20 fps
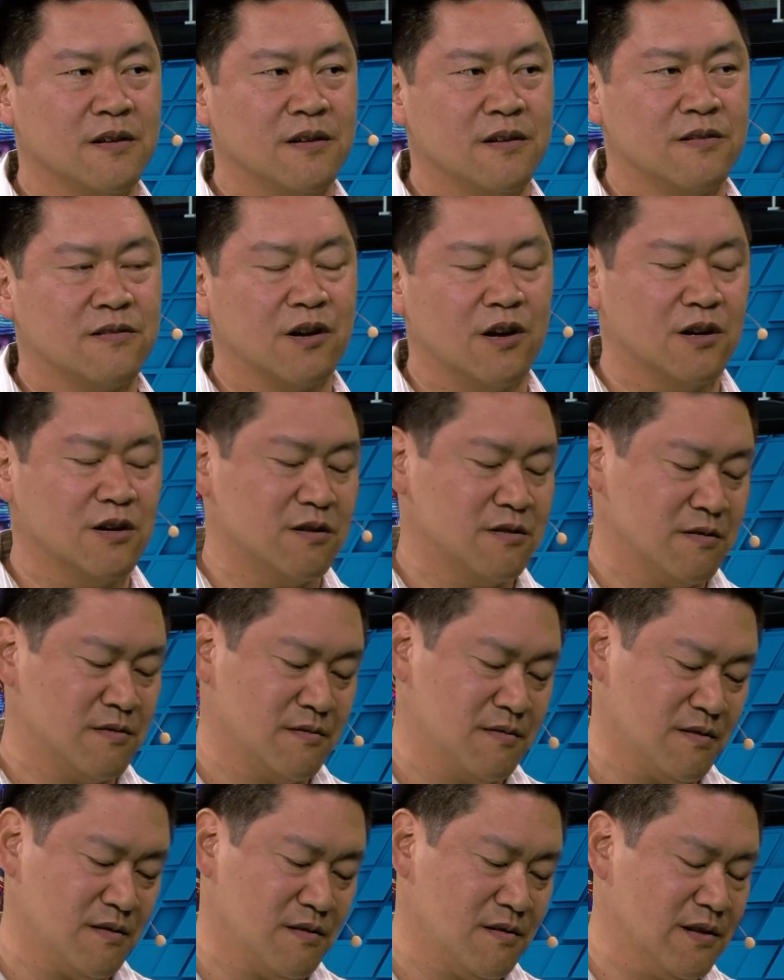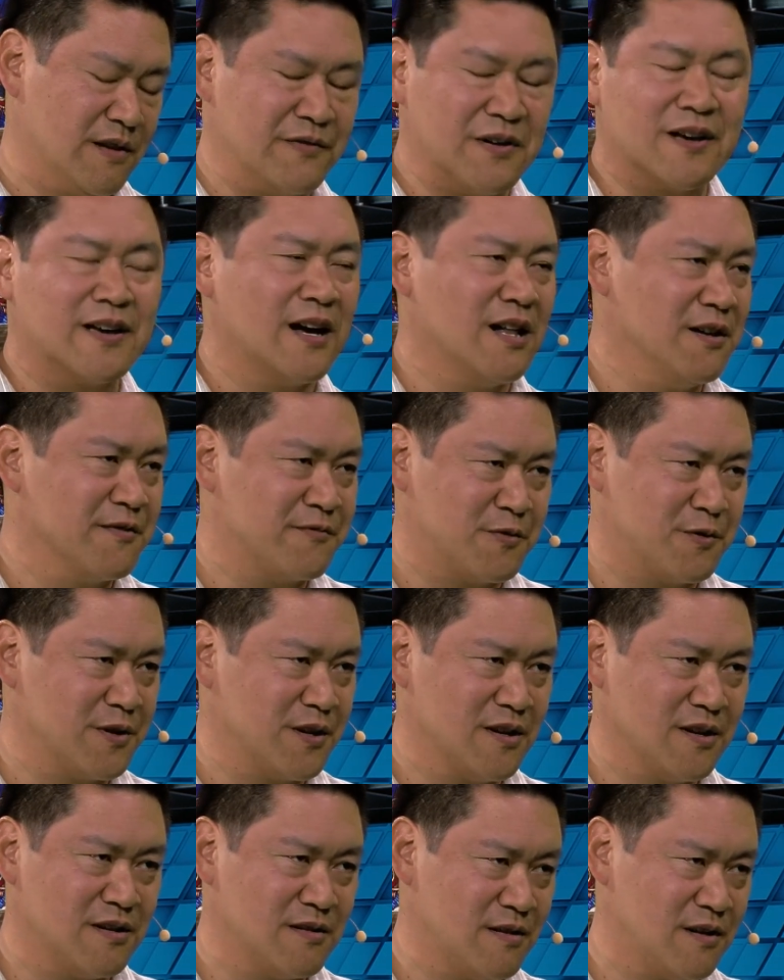So living in
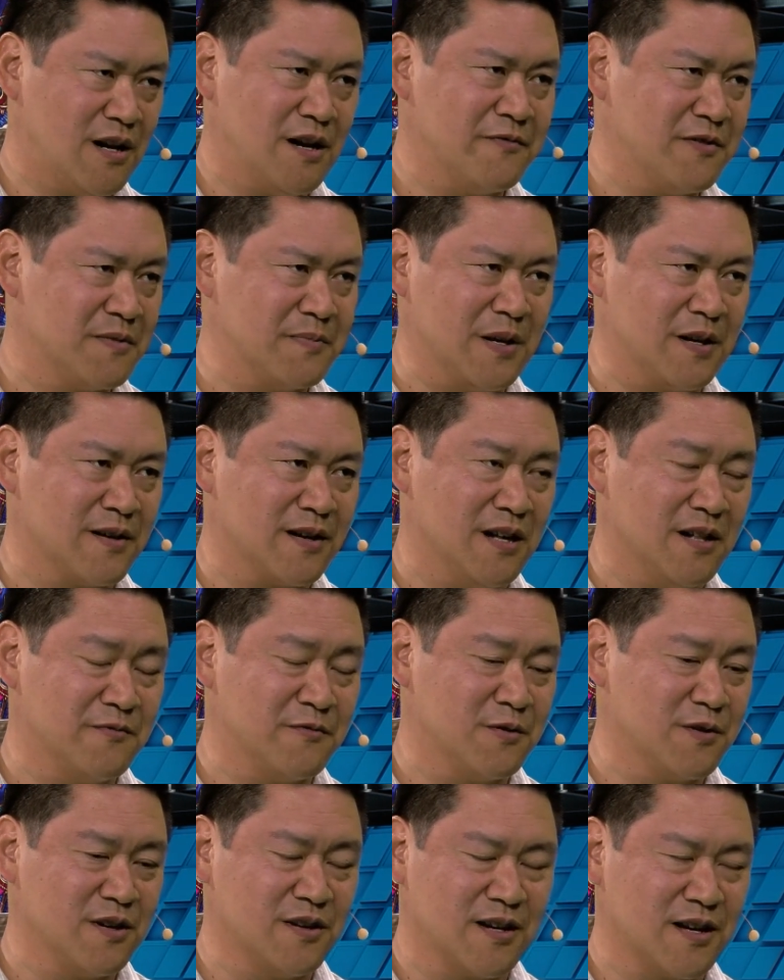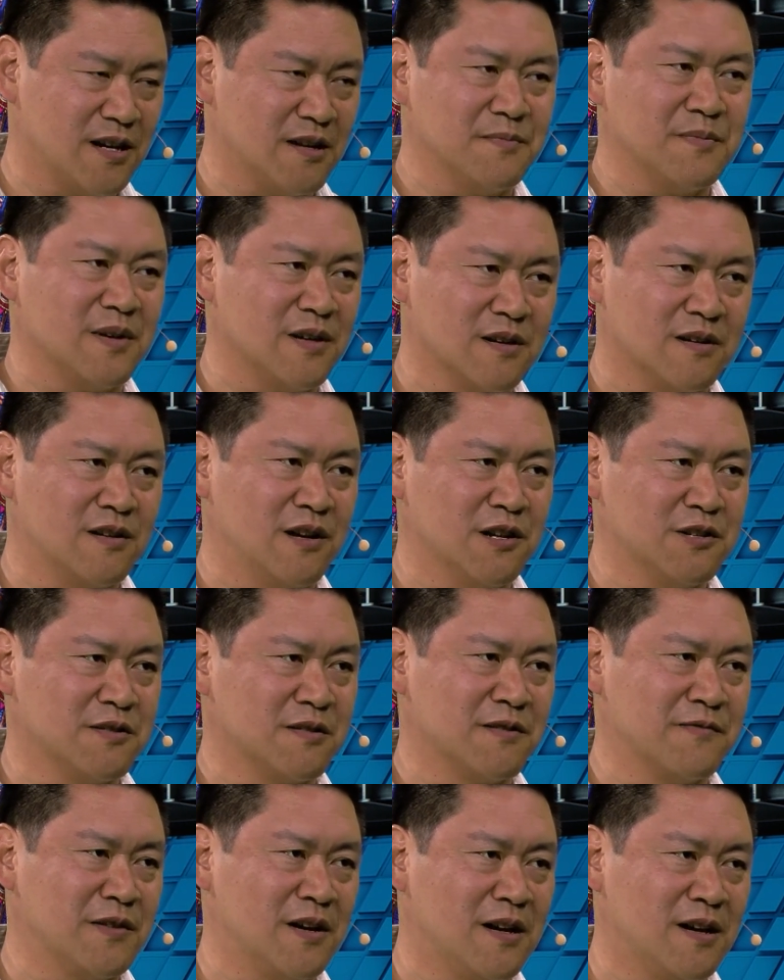California and the office being in California, you got to be
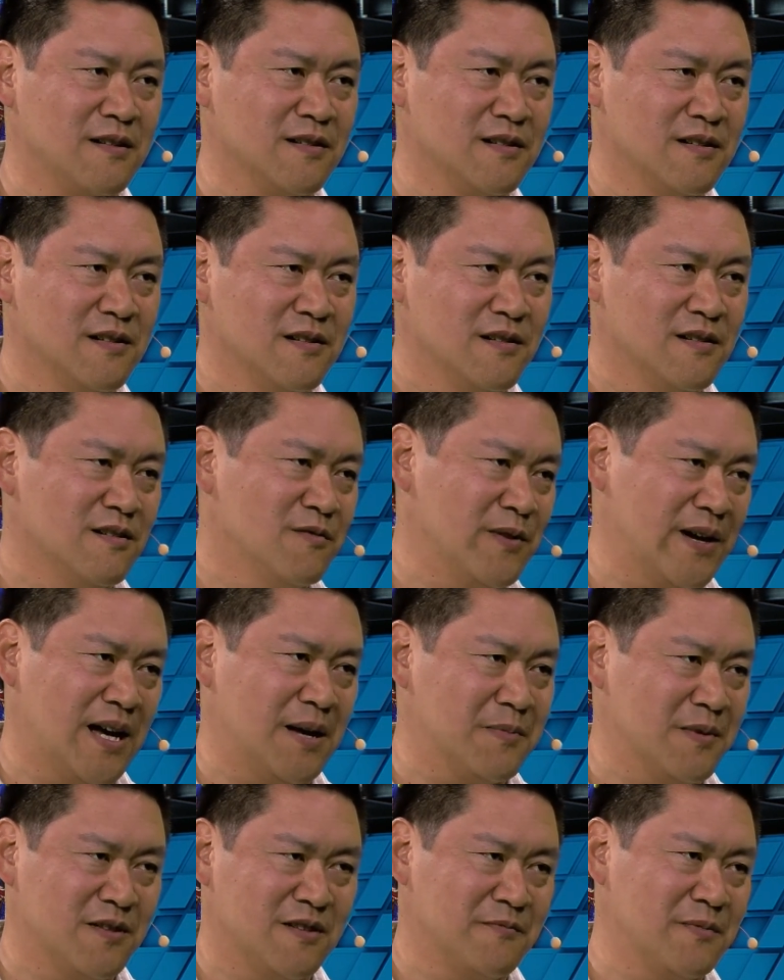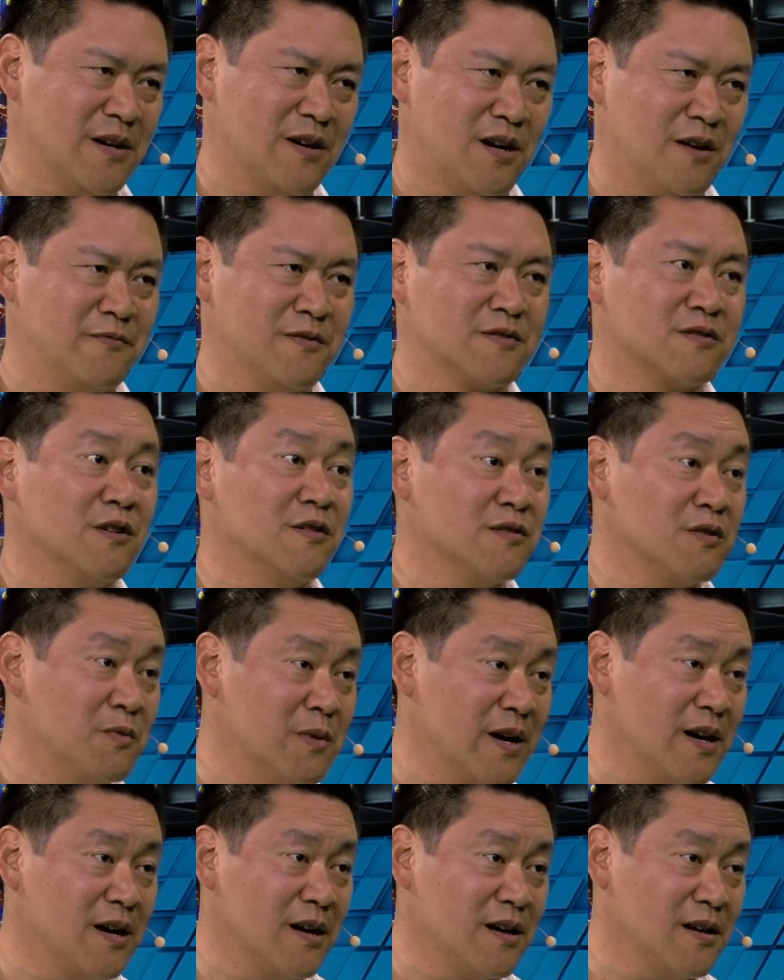conscious of that. What happens if my office goes
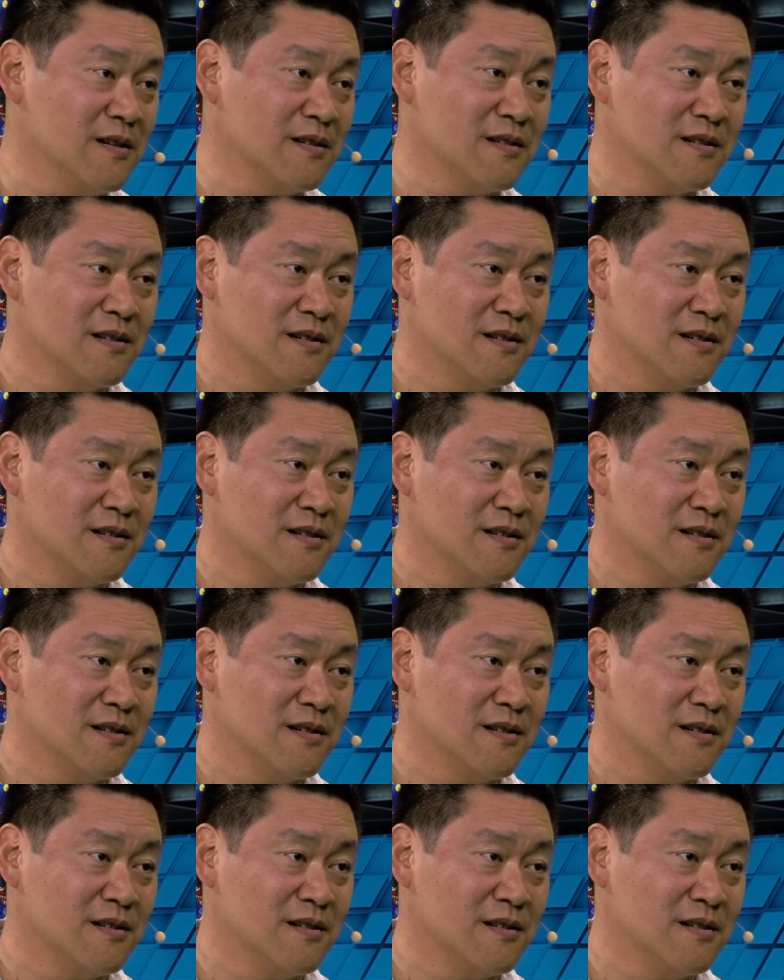away?